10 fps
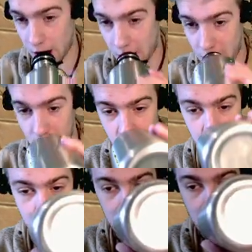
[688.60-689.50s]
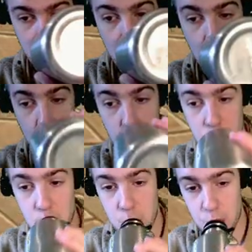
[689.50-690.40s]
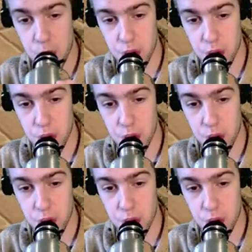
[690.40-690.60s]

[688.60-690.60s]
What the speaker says: Nothing is said.